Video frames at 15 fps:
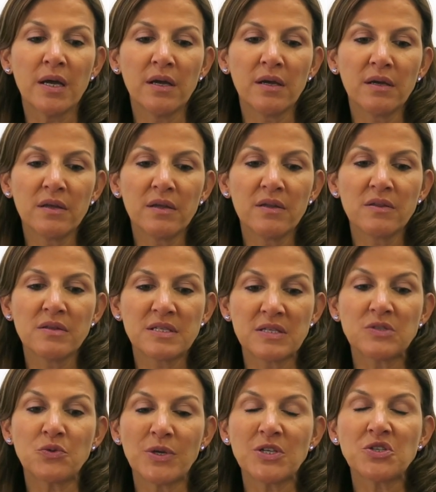the
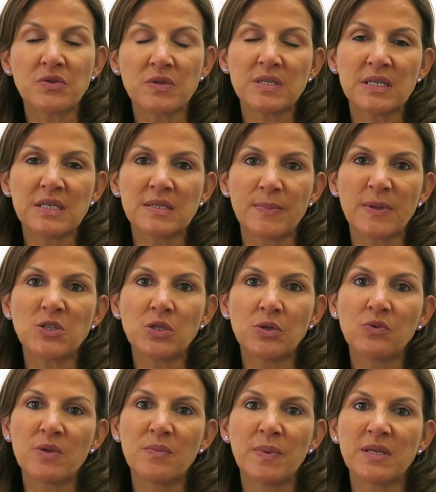situation this year, especially
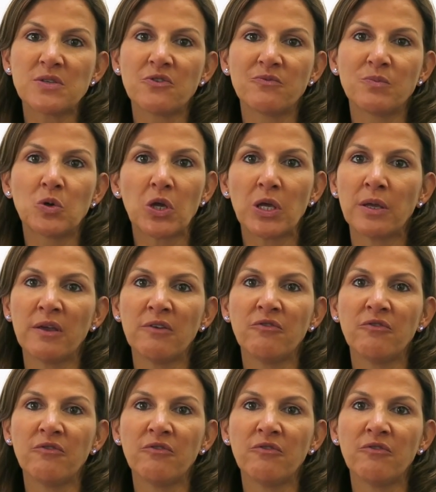with the pace of booking.